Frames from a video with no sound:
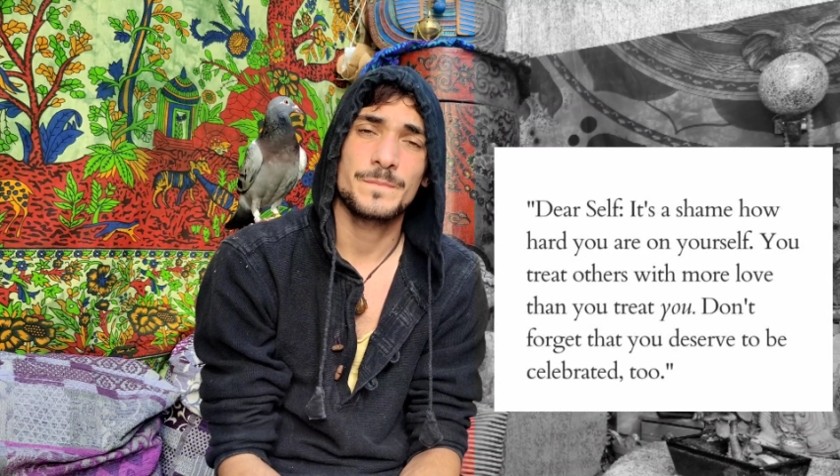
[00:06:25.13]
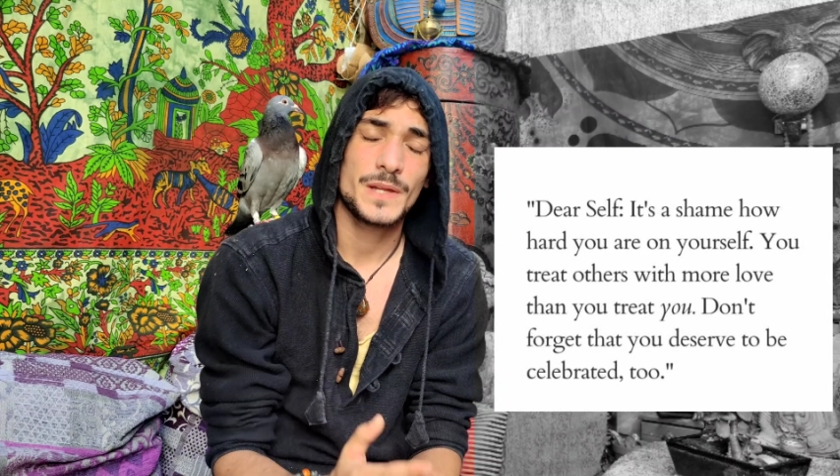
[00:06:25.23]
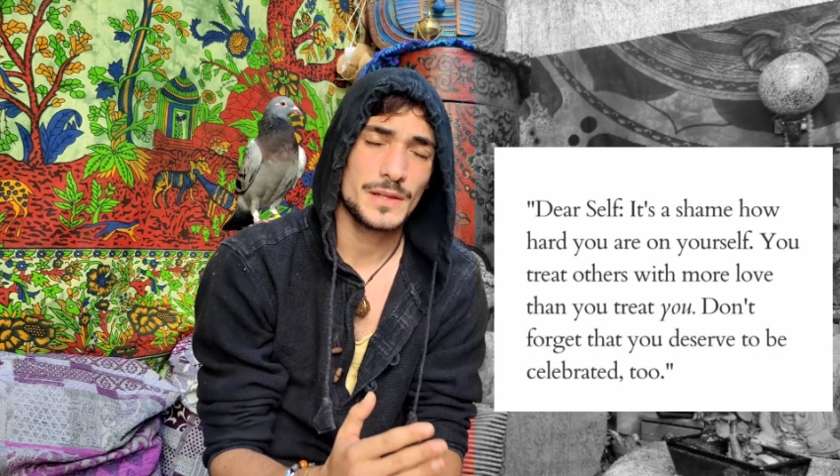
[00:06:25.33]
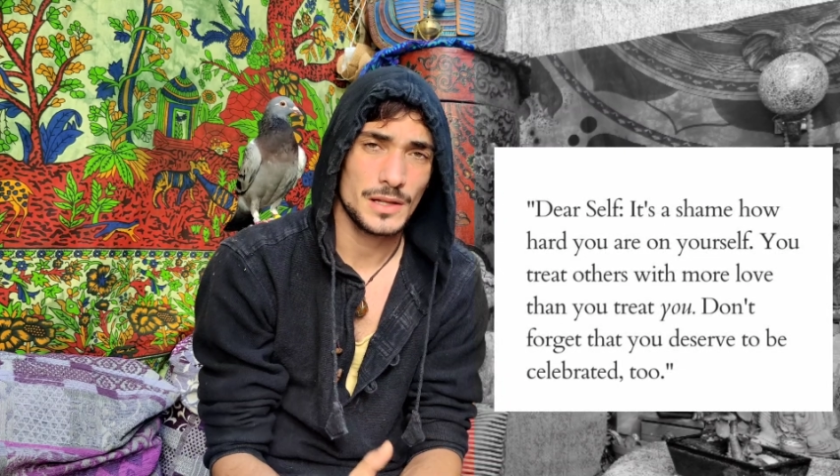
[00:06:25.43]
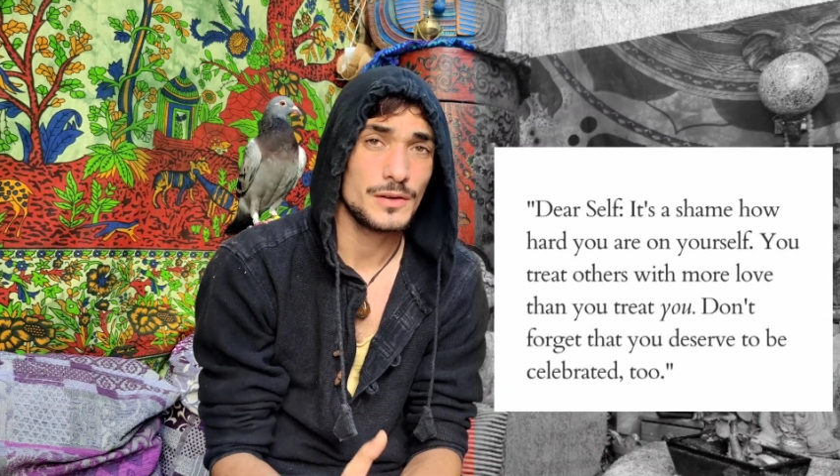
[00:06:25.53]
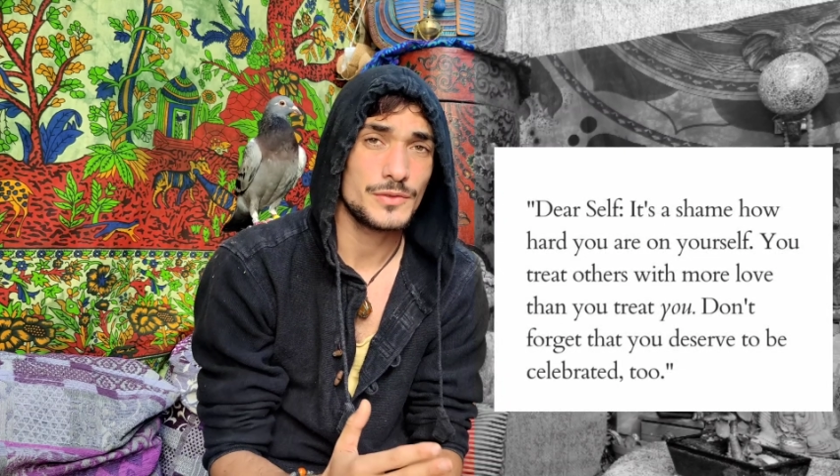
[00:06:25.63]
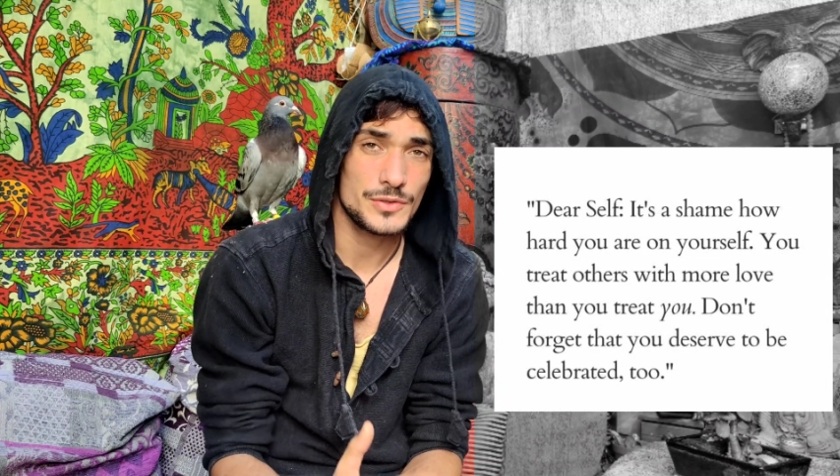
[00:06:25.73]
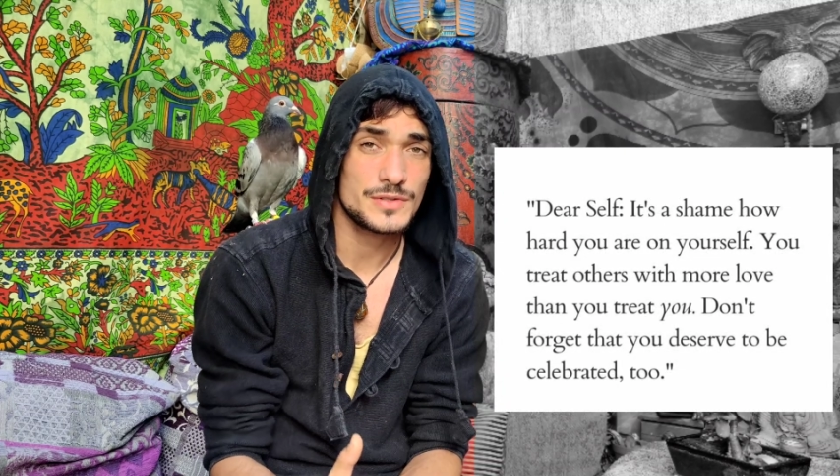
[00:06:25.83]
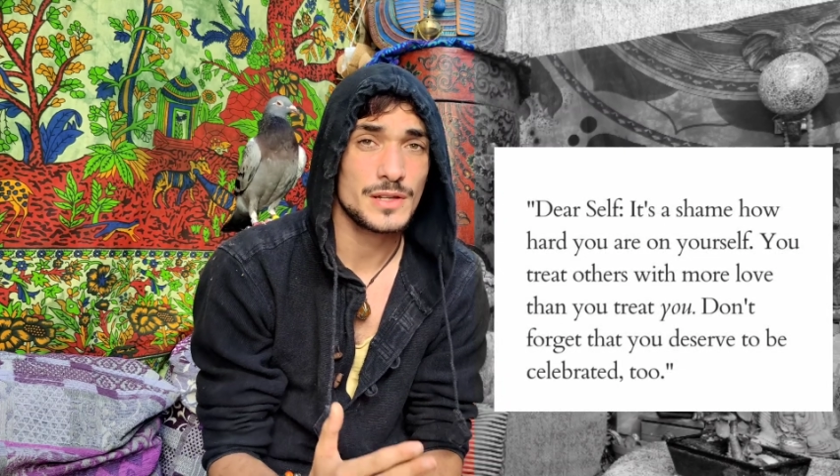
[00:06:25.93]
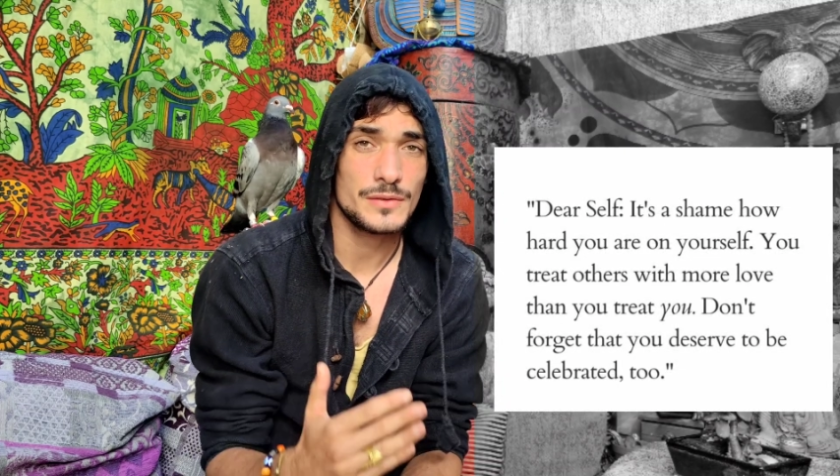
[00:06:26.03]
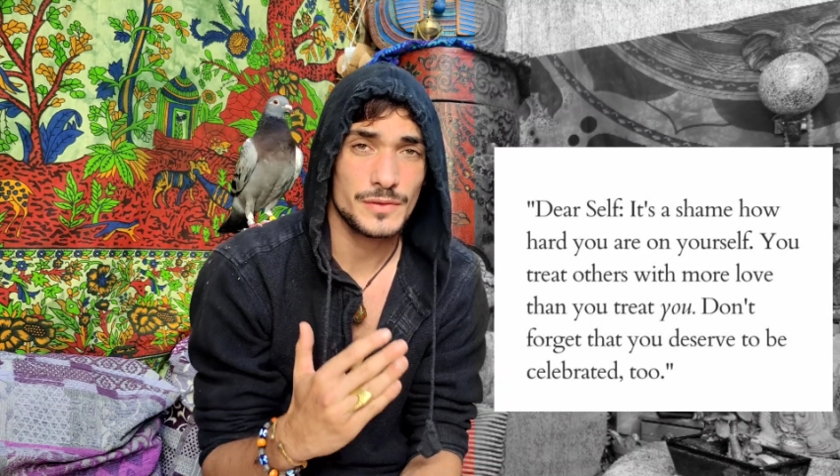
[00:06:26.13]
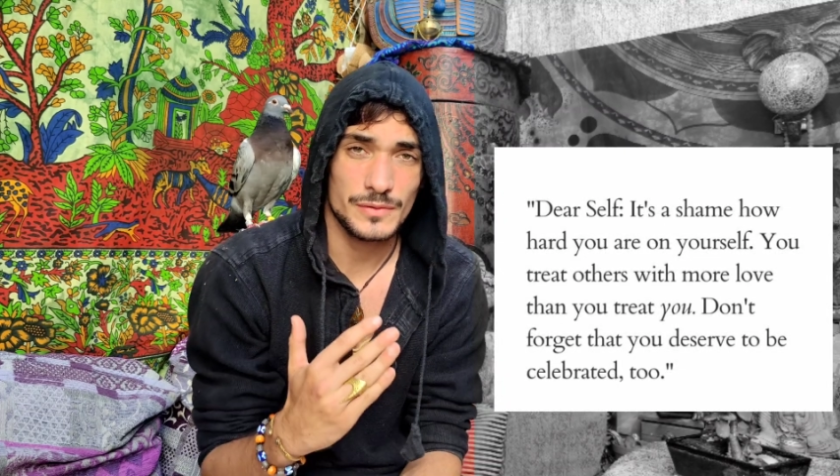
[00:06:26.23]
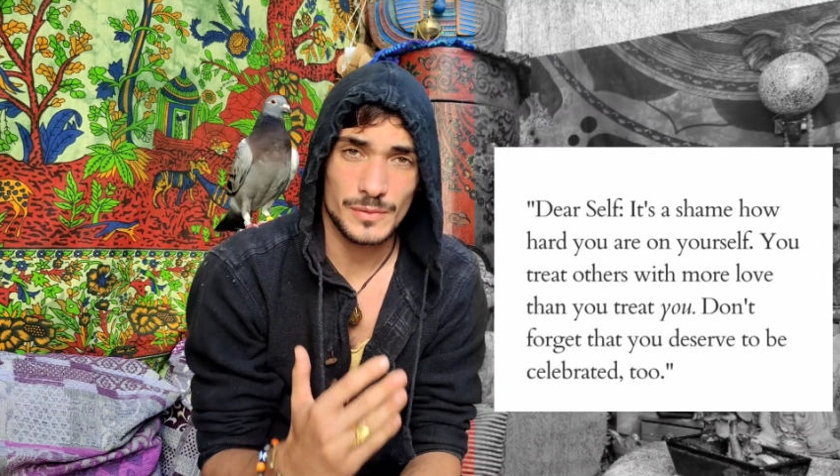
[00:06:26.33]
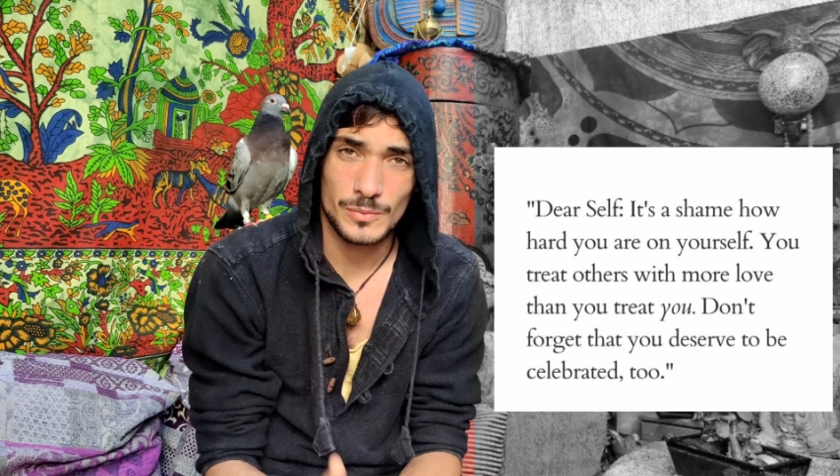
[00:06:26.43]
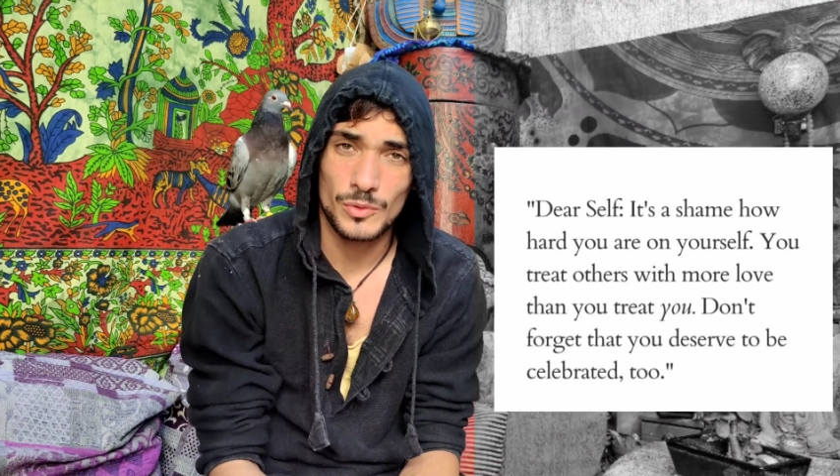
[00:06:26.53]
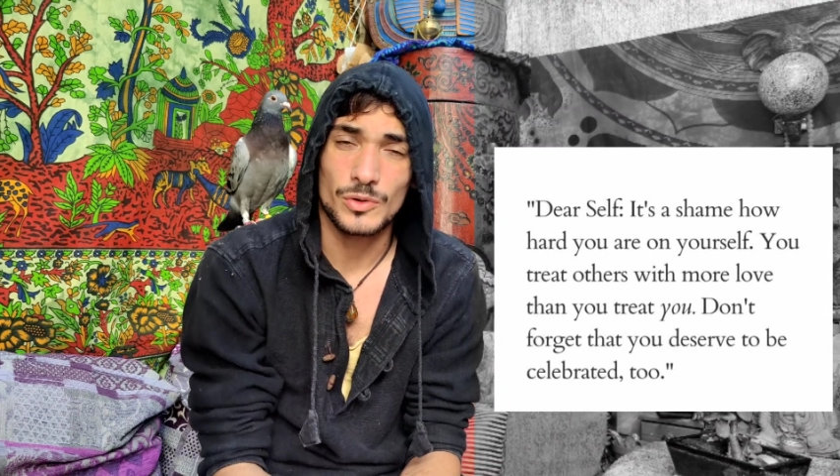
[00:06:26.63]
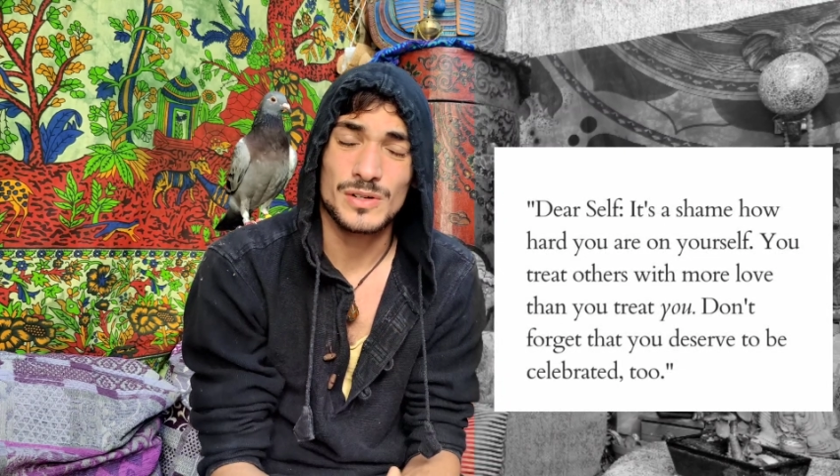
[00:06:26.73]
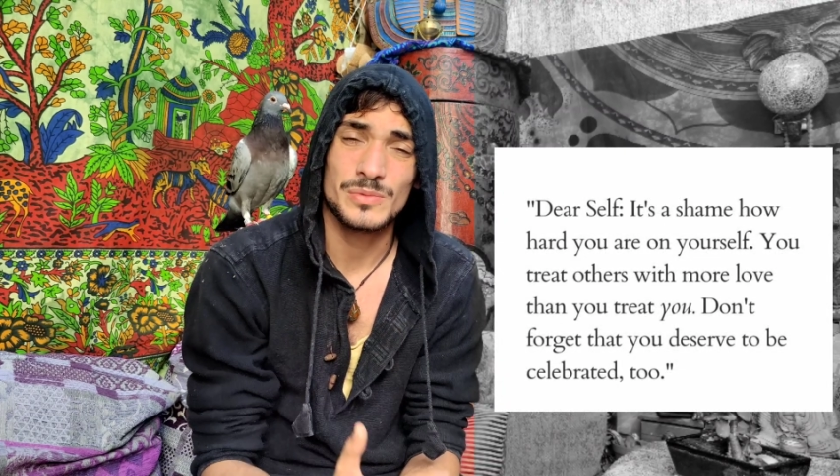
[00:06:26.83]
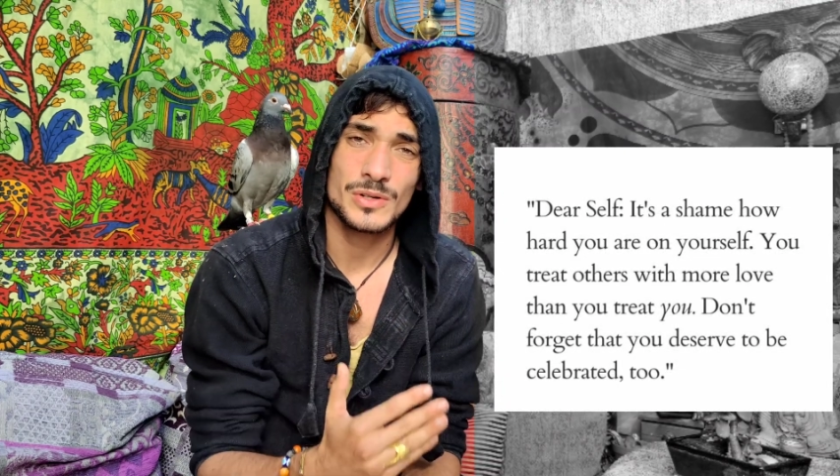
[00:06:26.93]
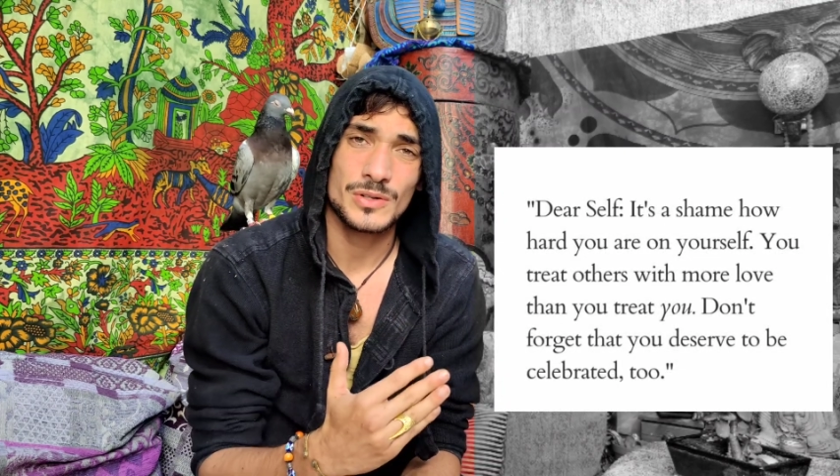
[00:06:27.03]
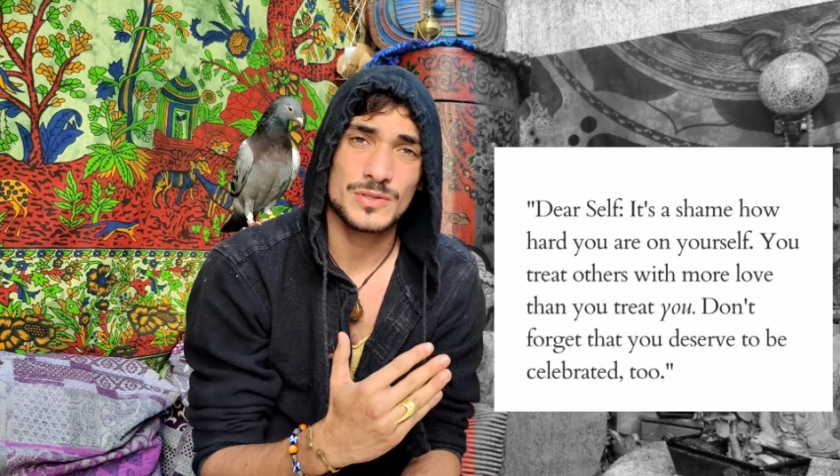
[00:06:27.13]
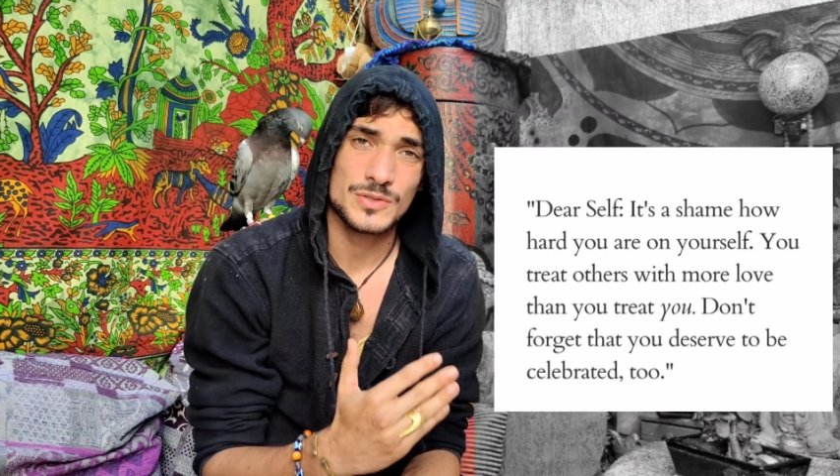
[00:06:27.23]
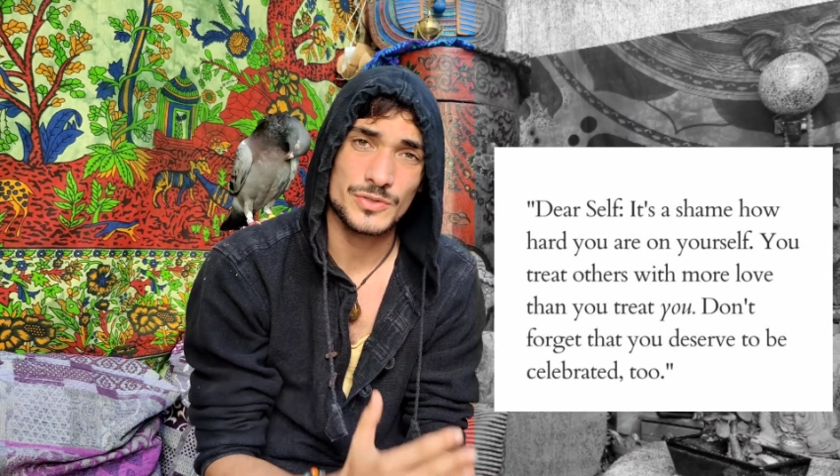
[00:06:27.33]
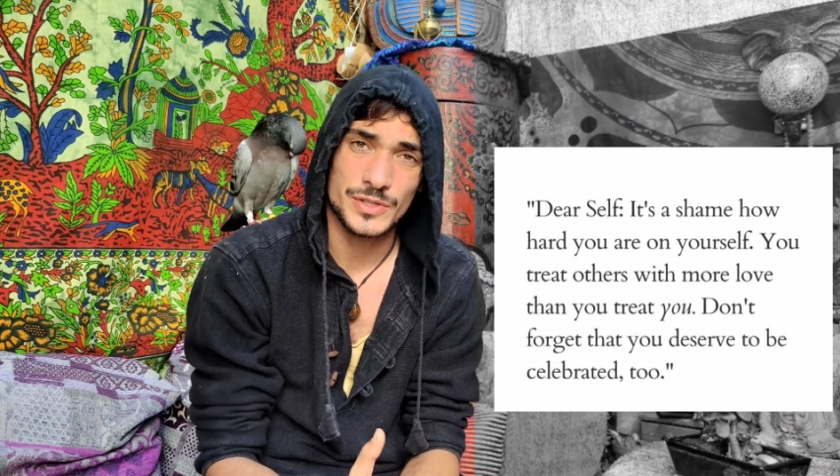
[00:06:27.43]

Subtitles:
And love yourself even more because you